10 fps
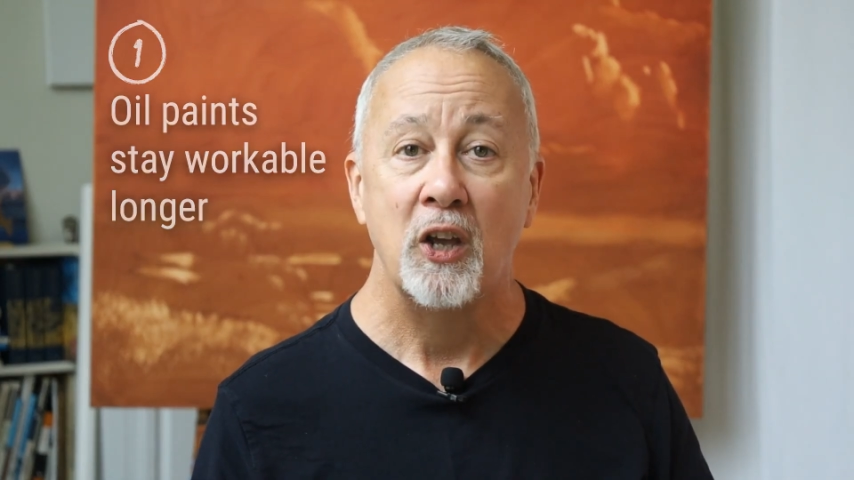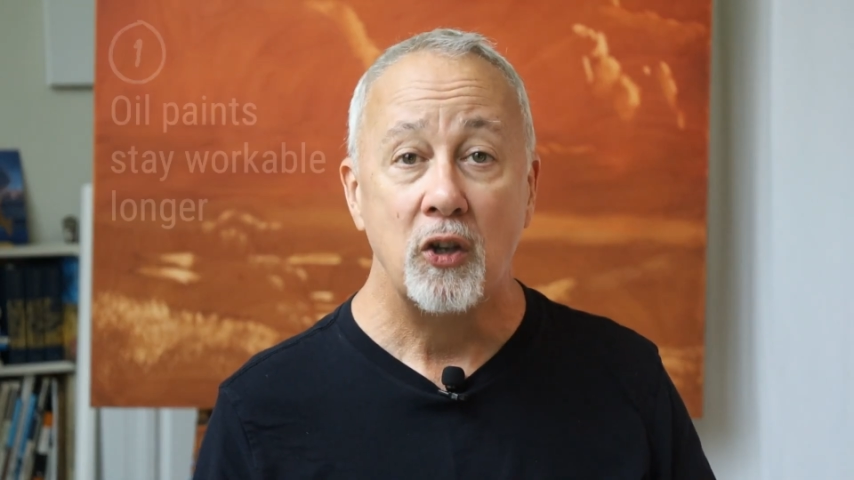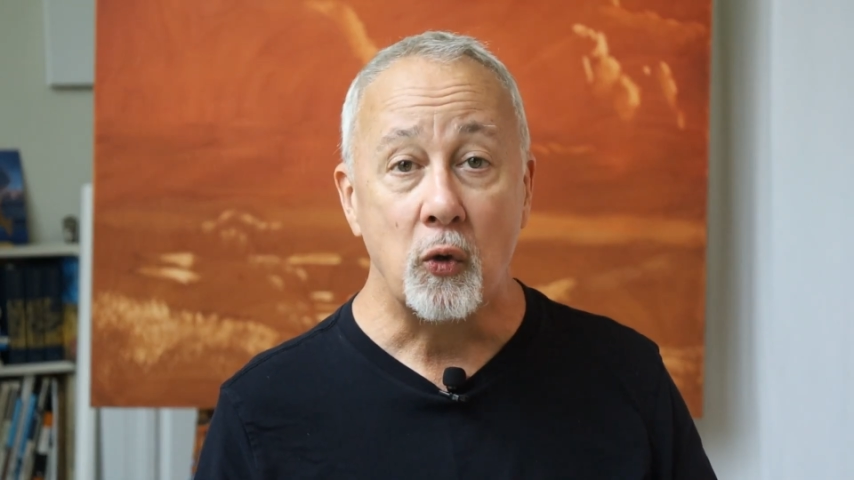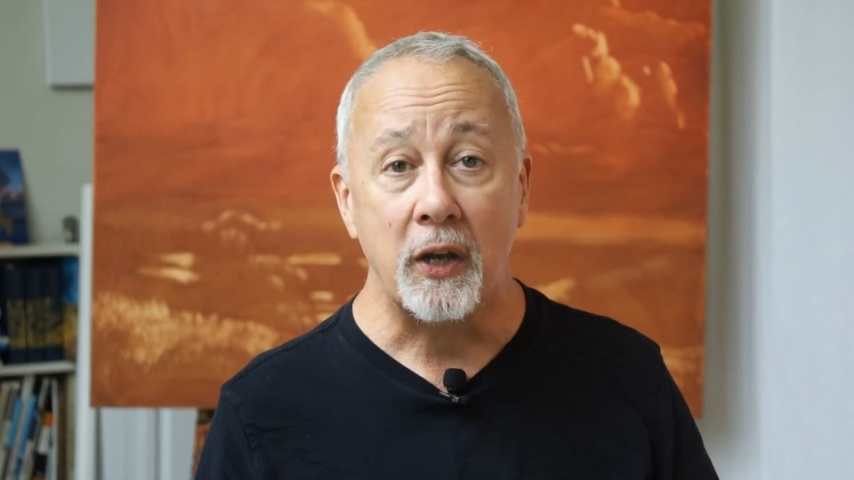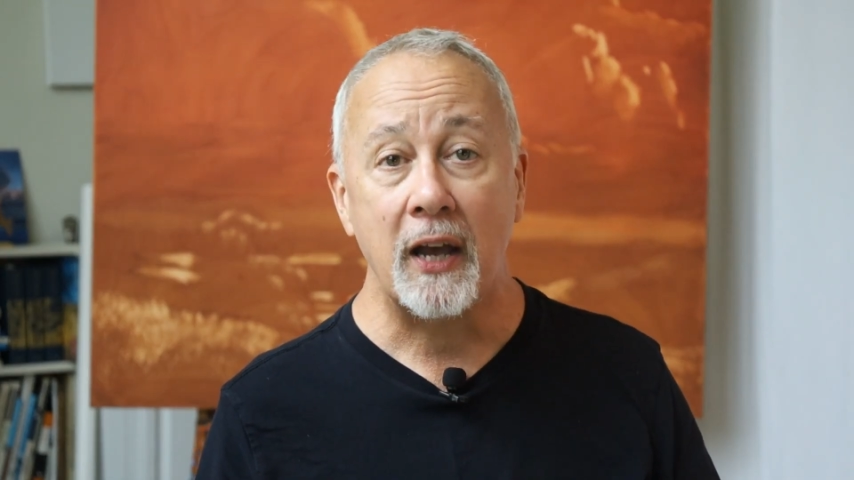
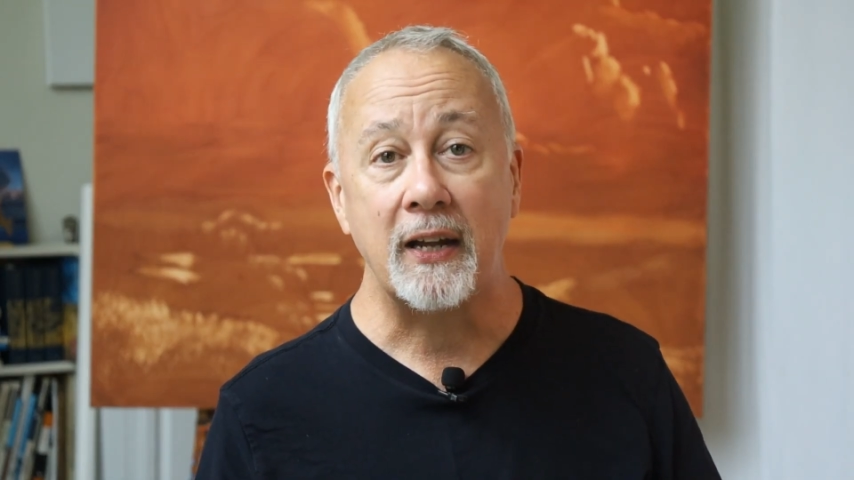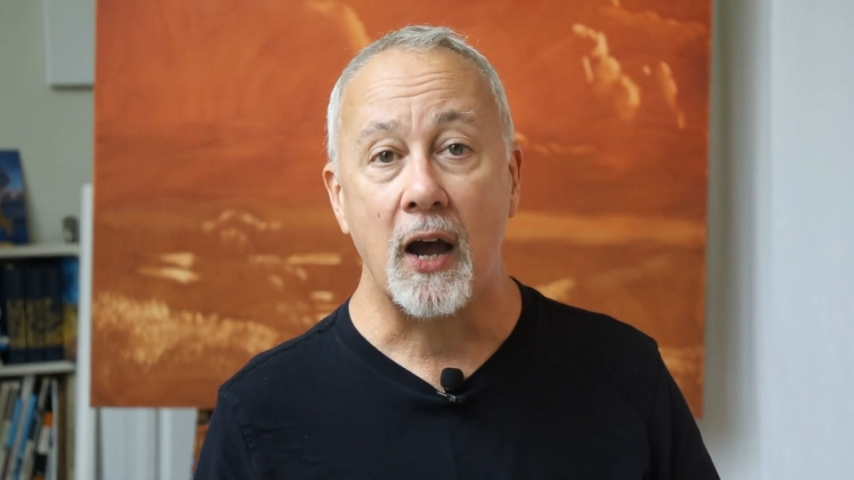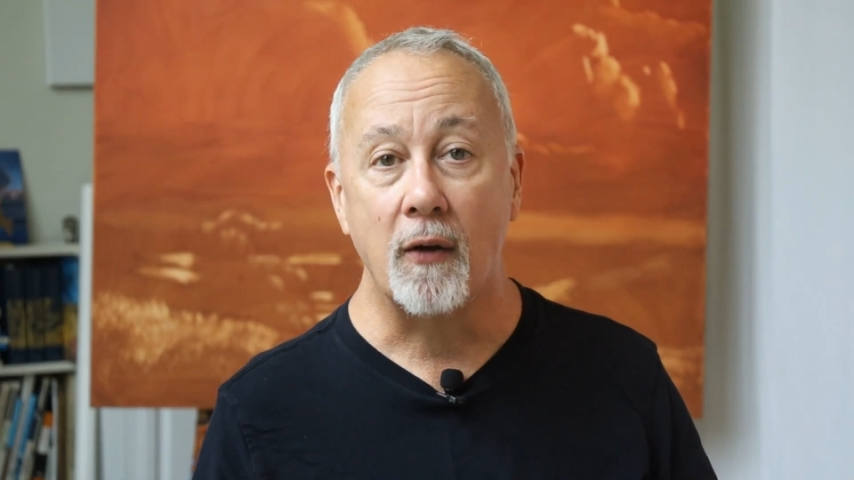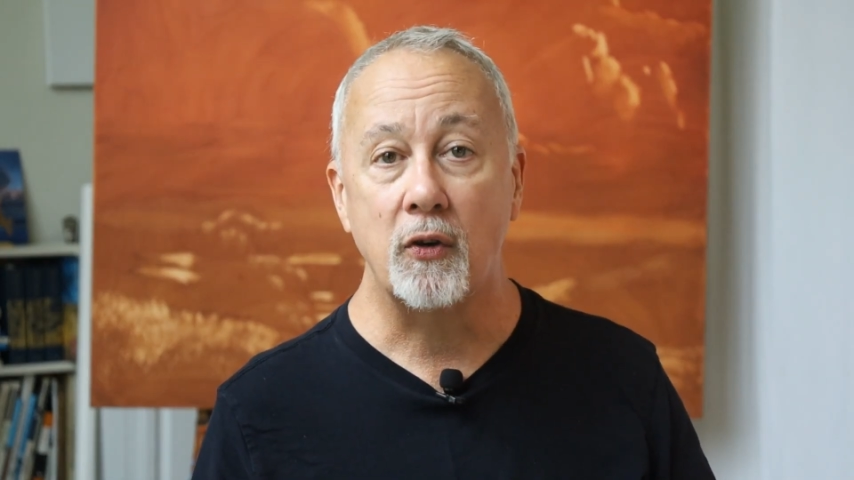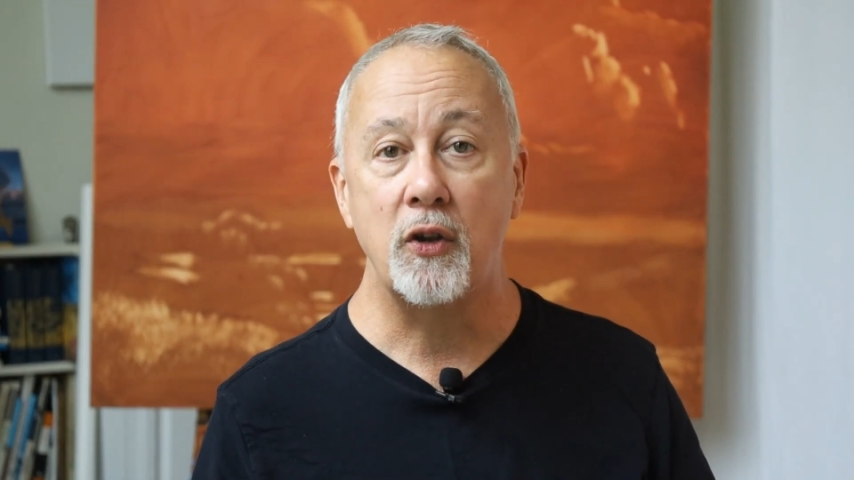You can,
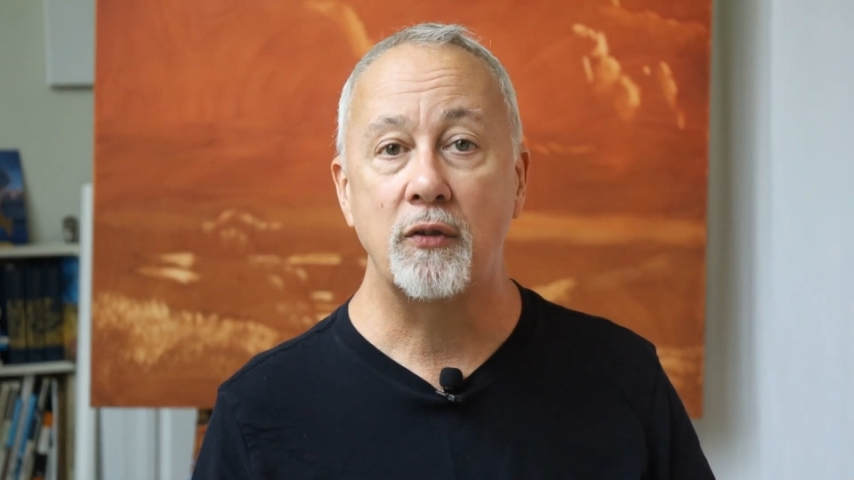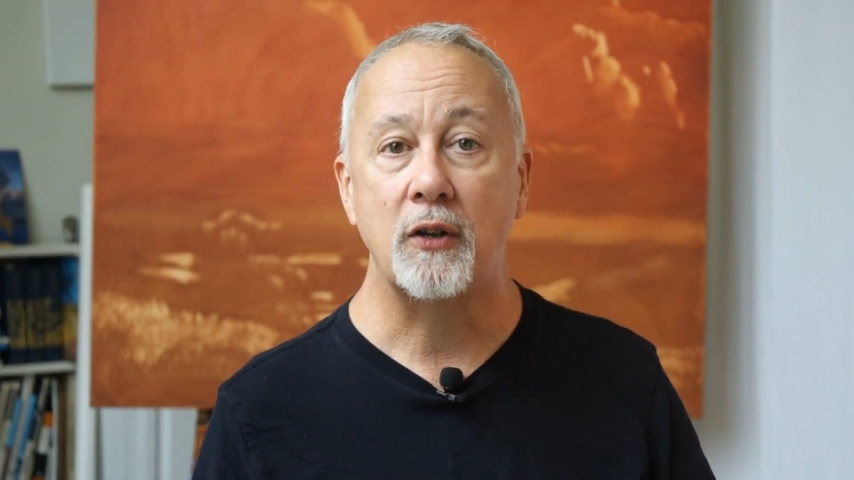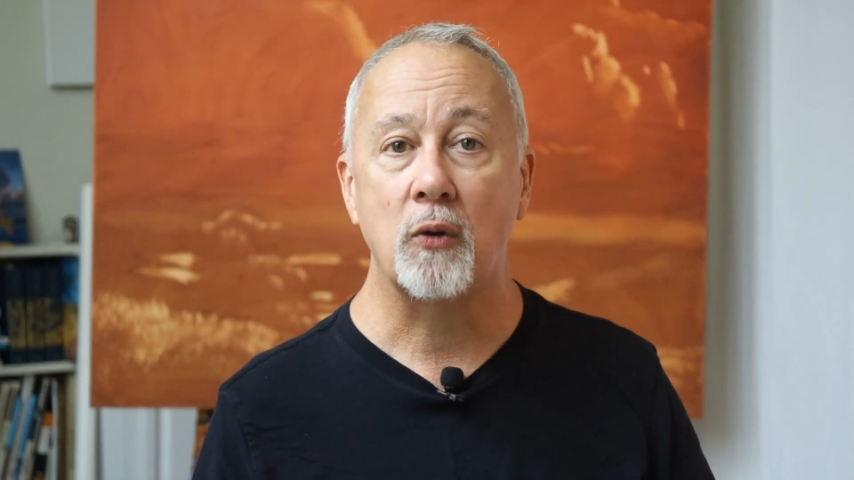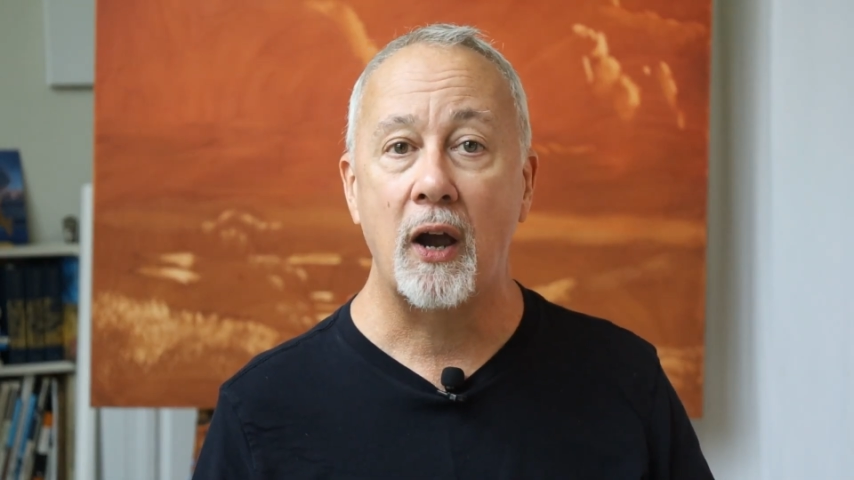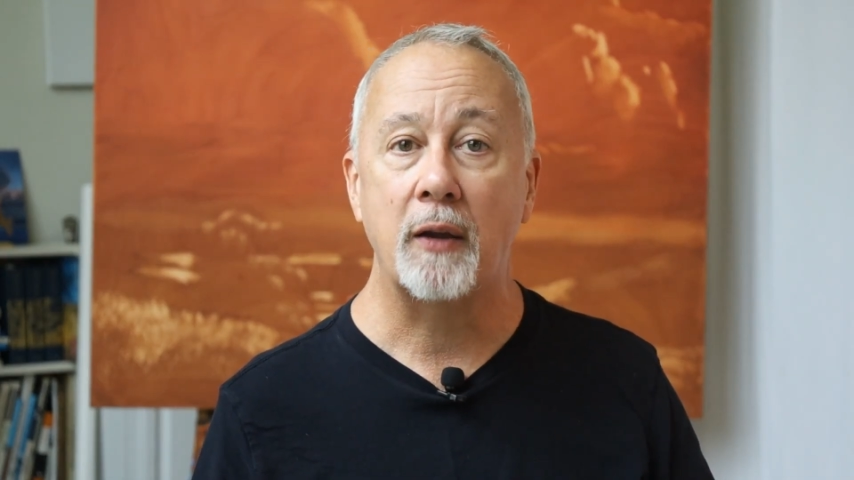however, use a
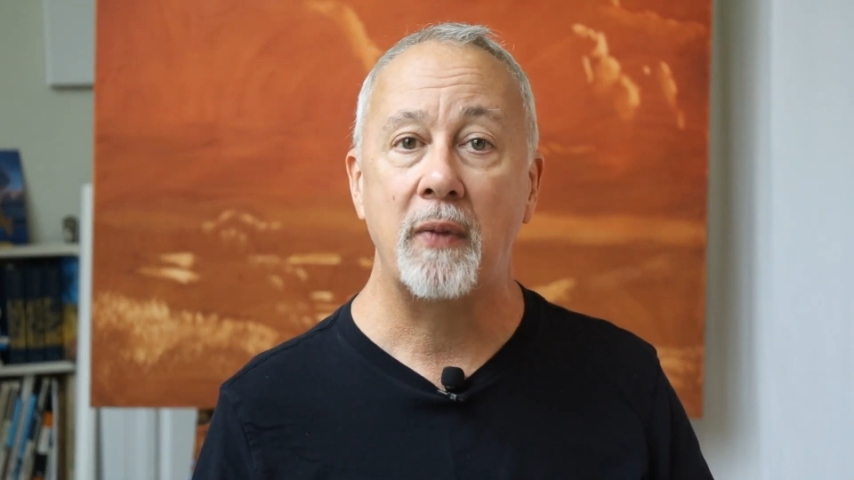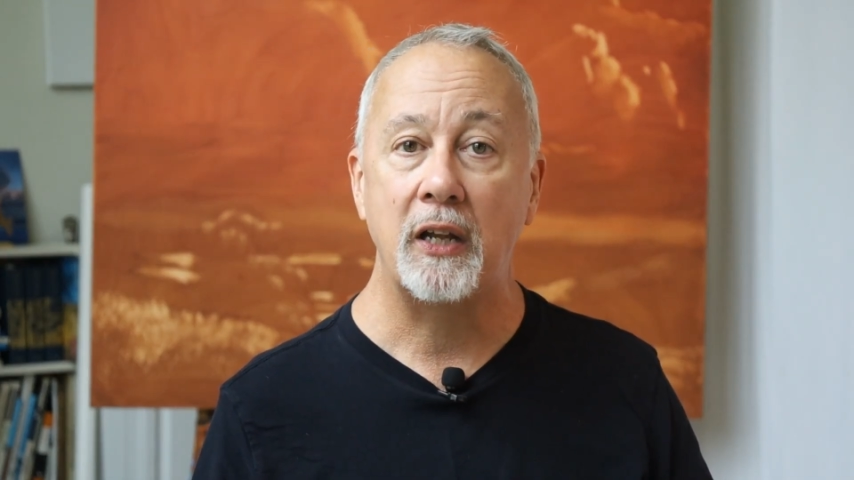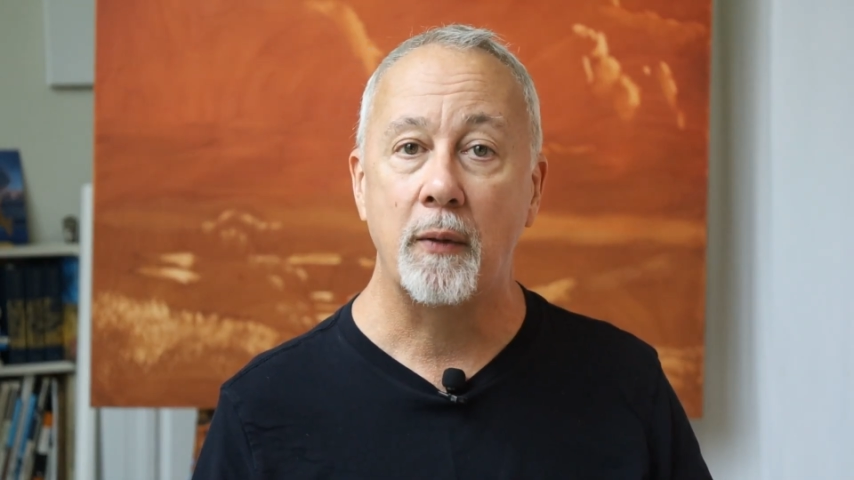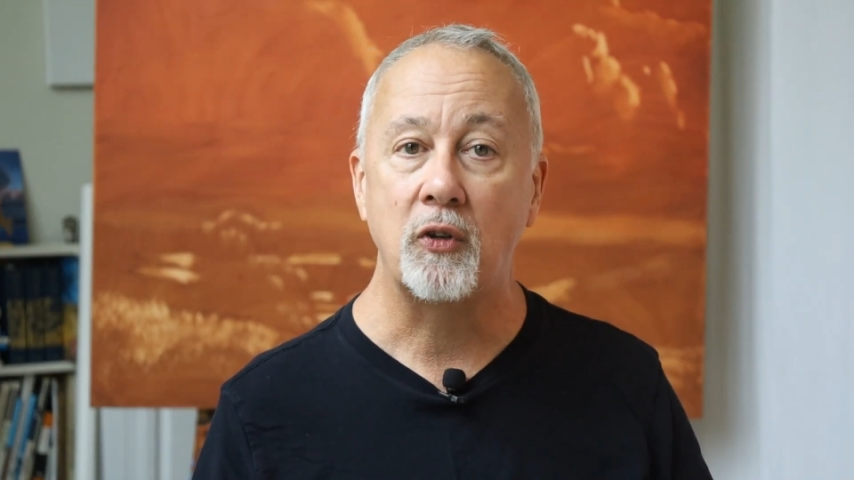drying medium